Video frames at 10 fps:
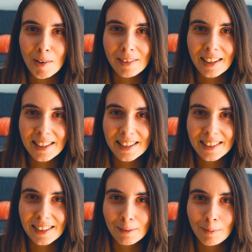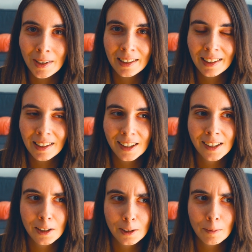maybe this is dumb.
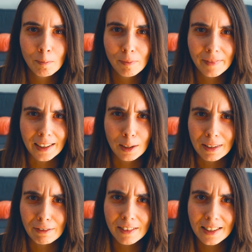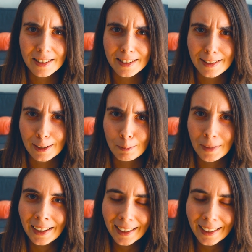Tell me if this is dumb.